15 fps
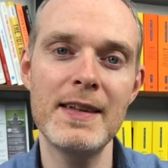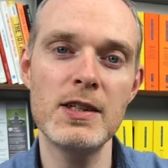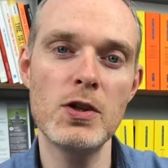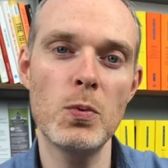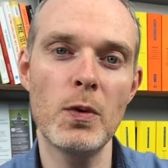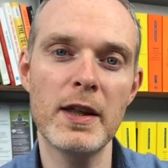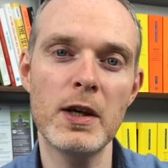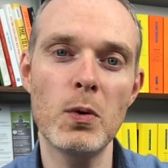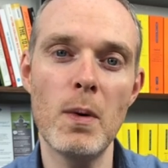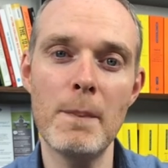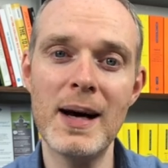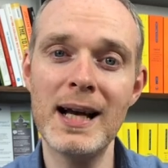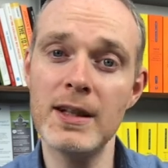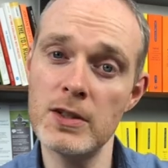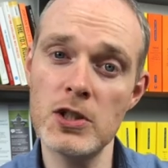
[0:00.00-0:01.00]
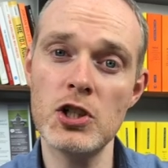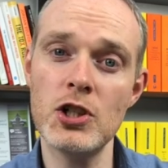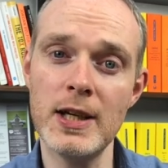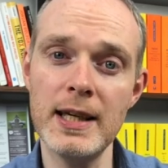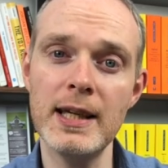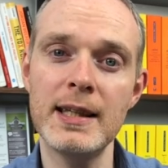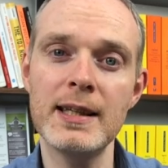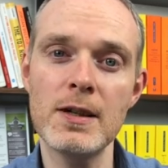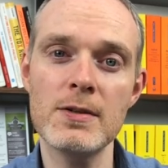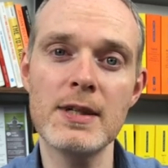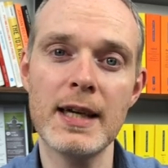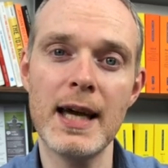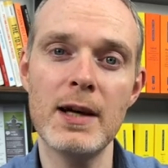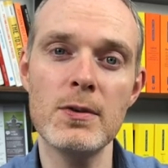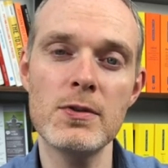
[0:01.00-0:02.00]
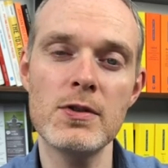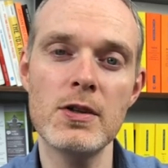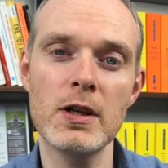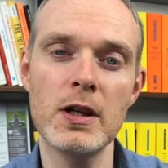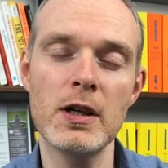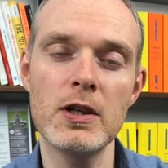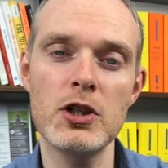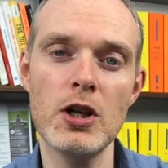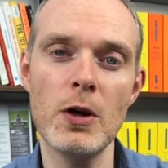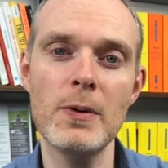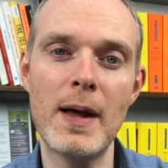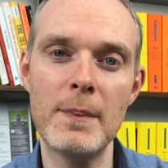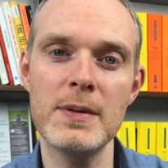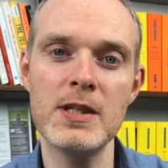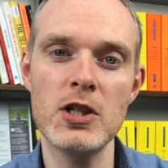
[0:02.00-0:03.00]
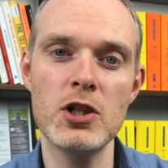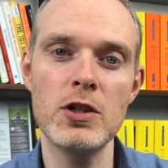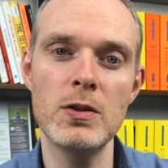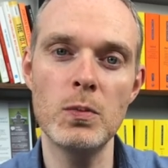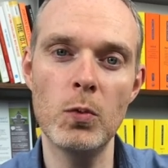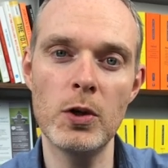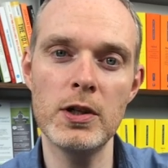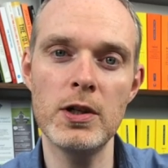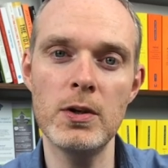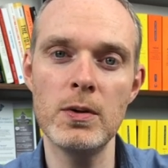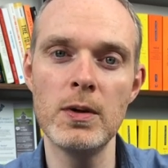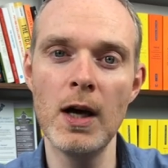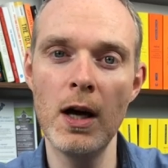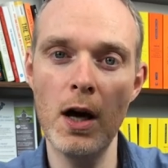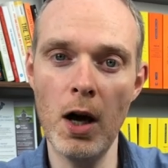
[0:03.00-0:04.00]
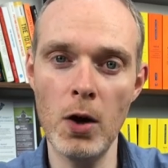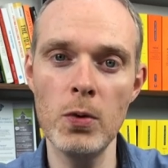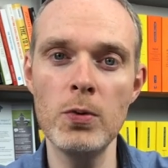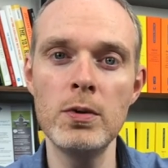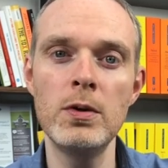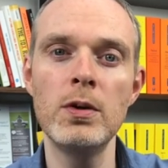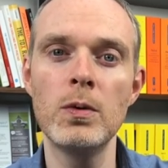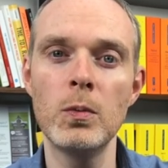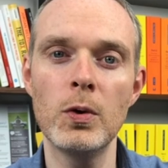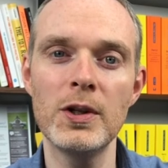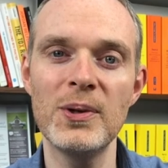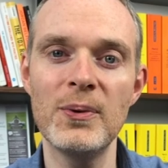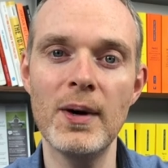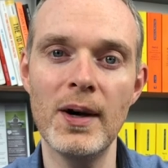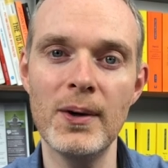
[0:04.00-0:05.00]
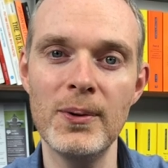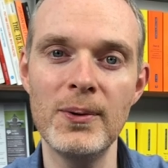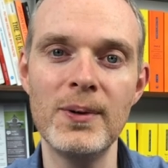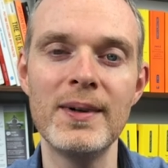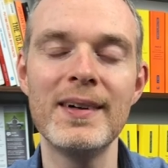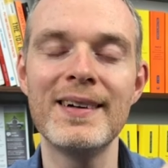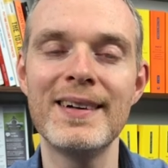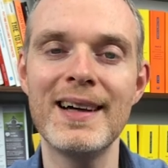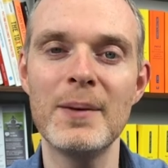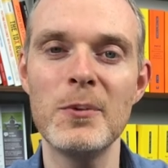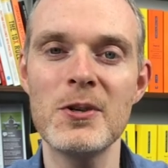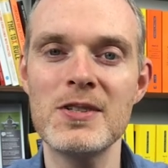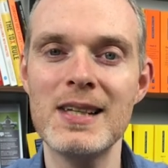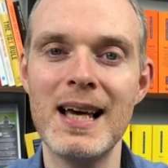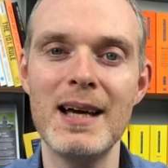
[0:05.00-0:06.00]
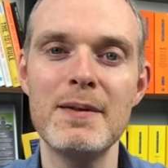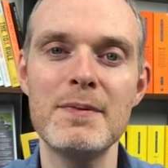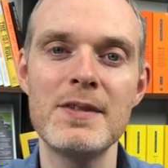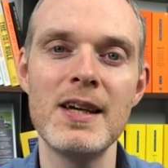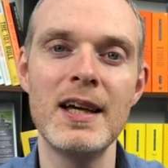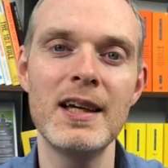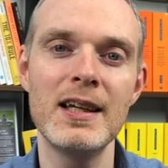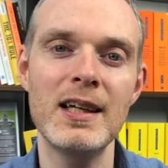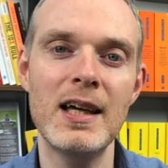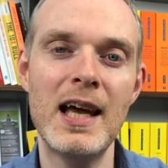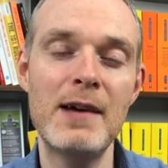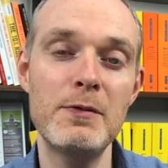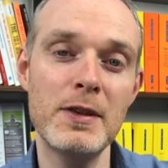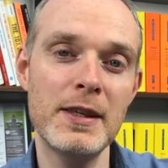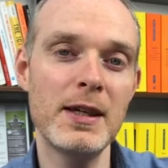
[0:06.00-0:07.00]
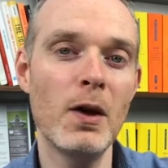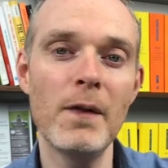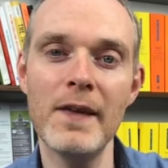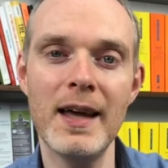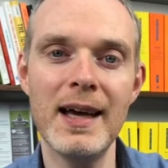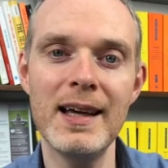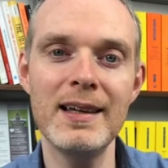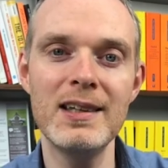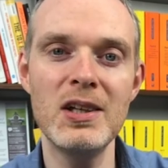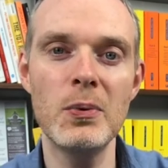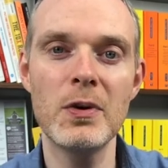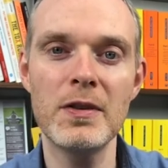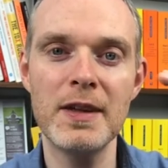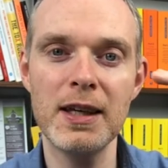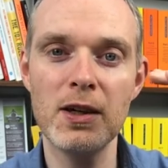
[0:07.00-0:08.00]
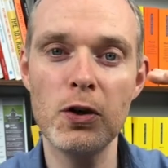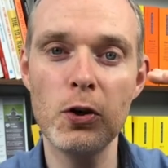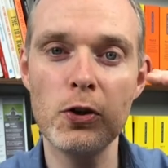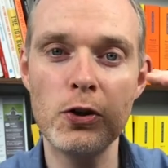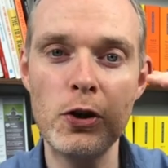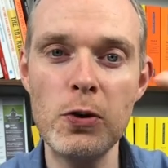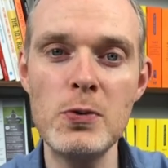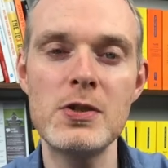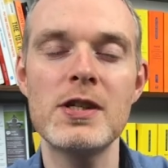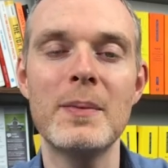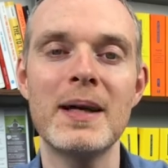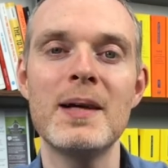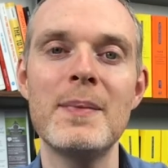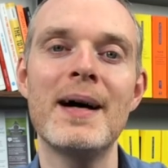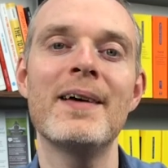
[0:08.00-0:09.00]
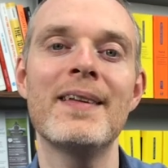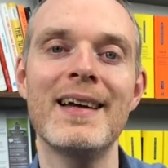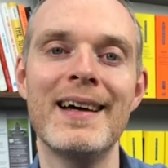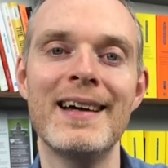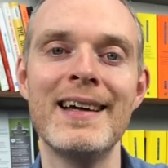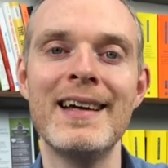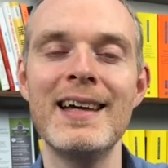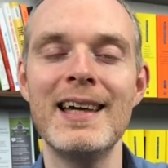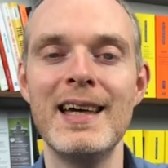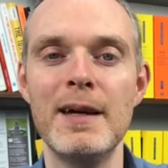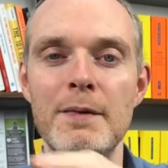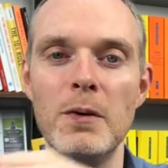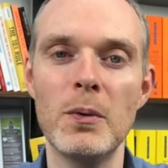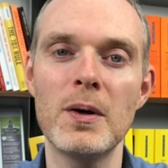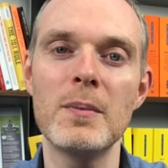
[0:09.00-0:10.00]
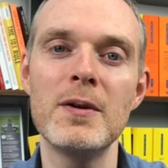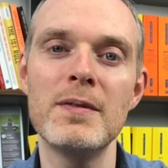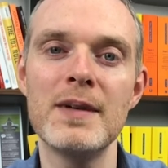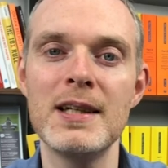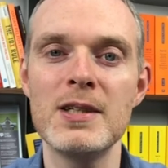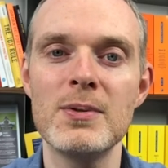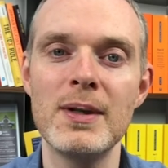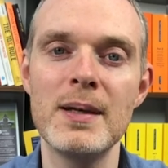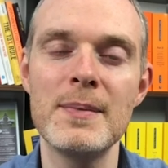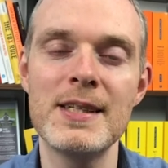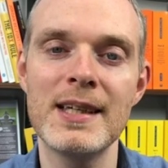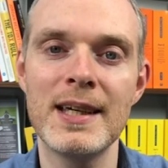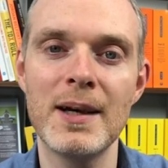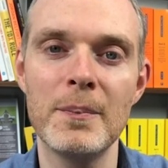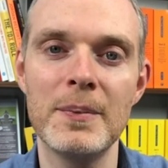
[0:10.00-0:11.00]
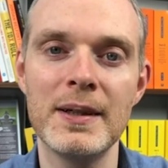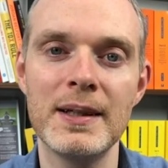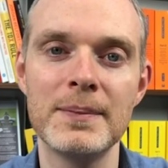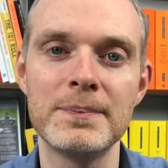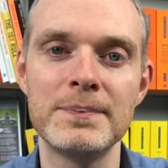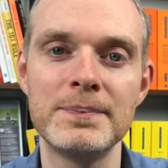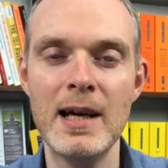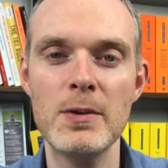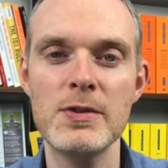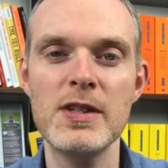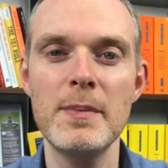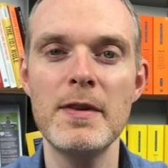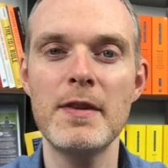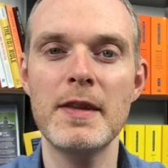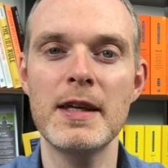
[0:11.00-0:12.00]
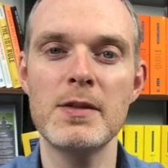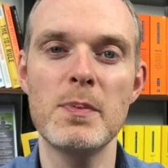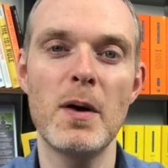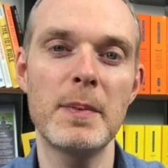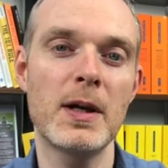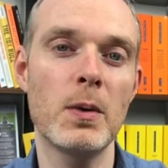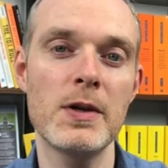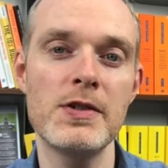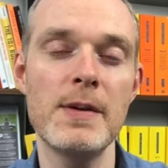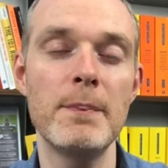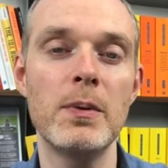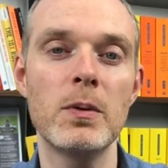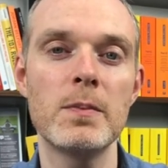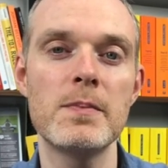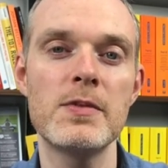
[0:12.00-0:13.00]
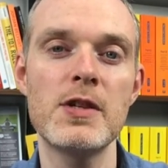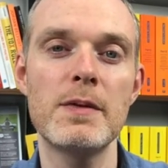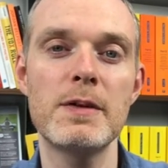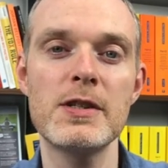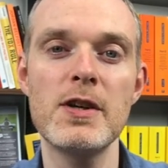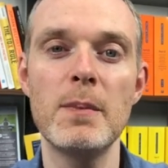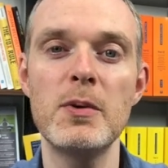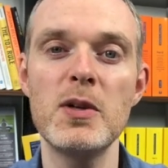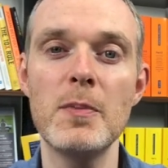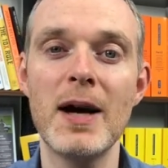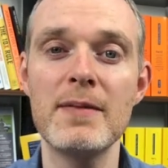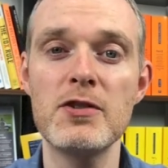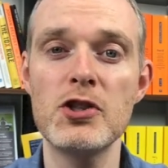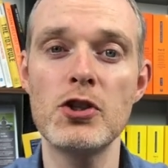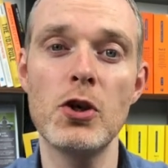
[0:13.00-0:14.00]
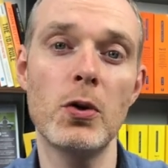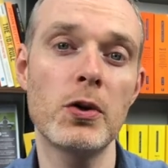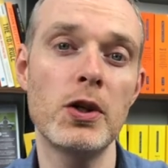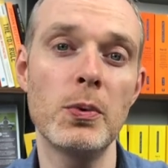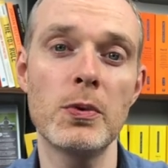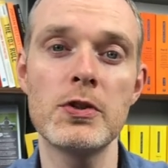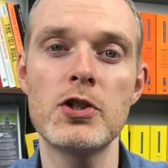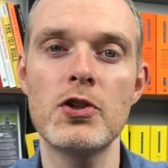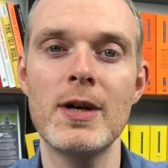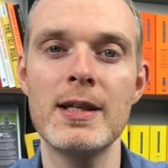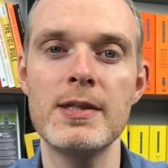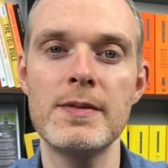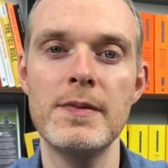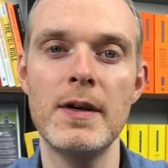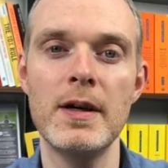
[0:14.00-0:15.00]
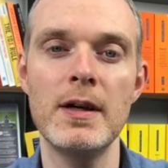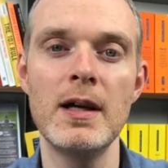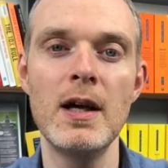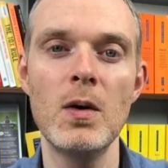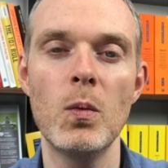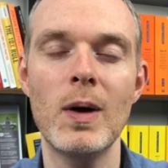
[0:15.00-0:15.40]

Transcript: and they do what they call a balance sheet in those accounts that kind of show that position, what you own, what you owe, and what's left, everything on there, you want to think, I've got to do something about that if I want to move it into a limited company. Now, some of the things might be quite simple. So for example, you might have stock you want to transfer.